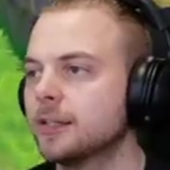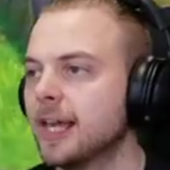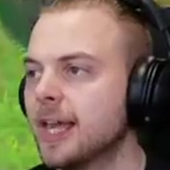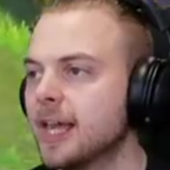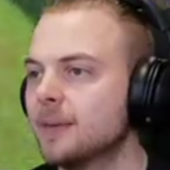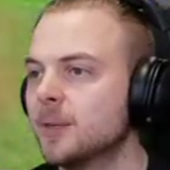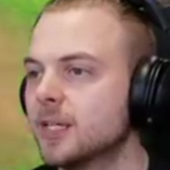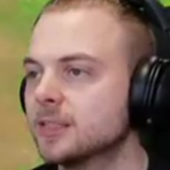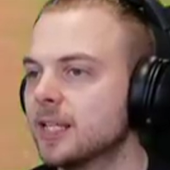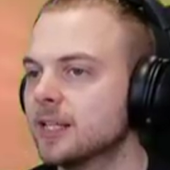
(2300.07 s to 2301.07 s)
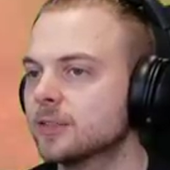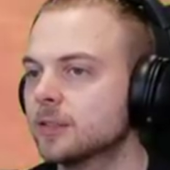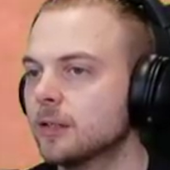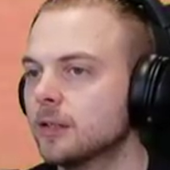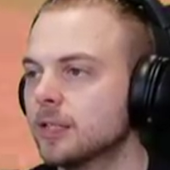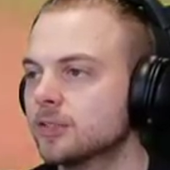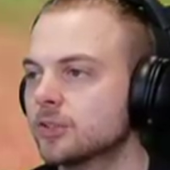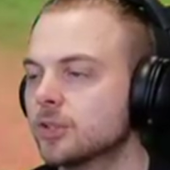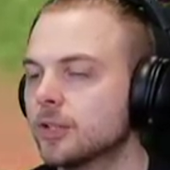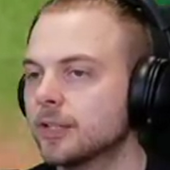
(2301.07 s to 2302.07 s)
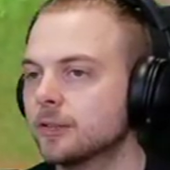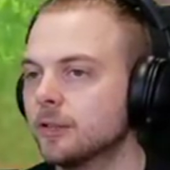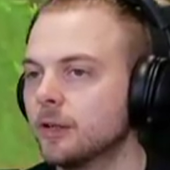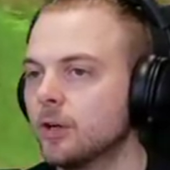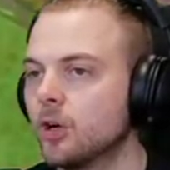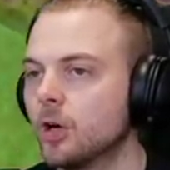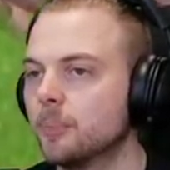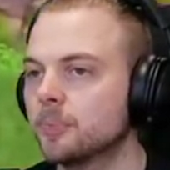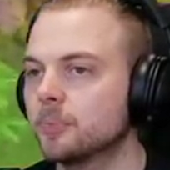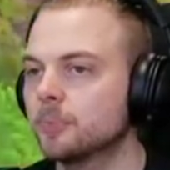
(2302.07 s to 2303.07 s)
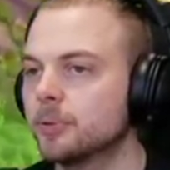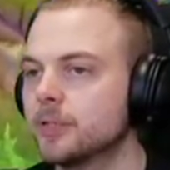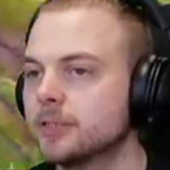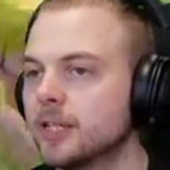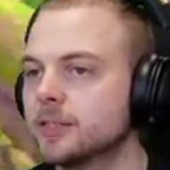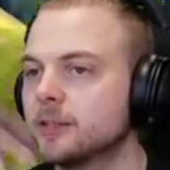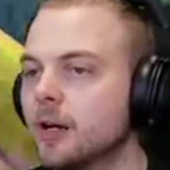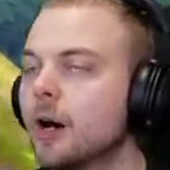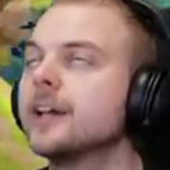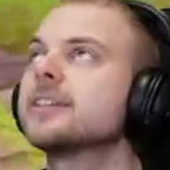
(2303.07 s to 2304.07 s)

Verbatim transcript: gamers. Let's go. Let's just go and ignore Hop. Please say he's not he's